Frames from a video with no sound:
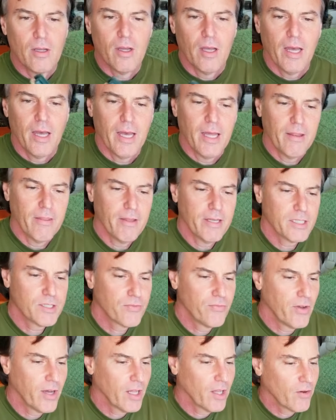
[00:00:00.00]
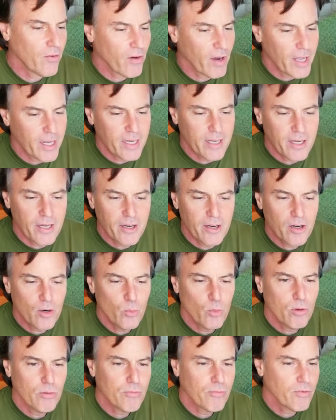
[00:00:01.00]
And this fella right here
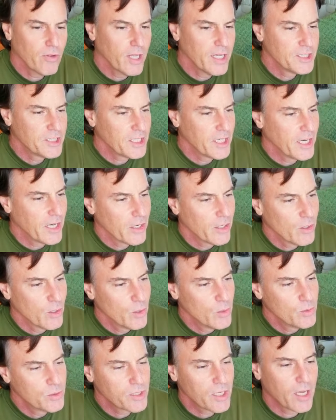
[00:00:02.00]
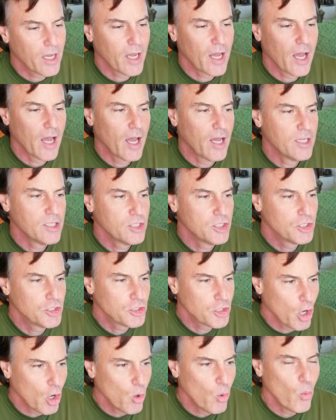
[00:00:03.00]
will fletch arrows
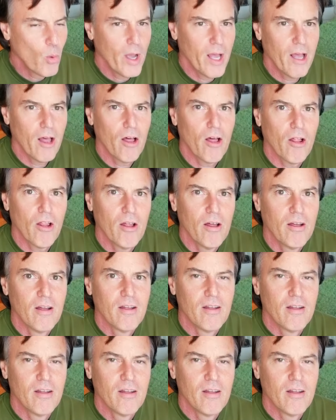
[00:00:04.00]
so well,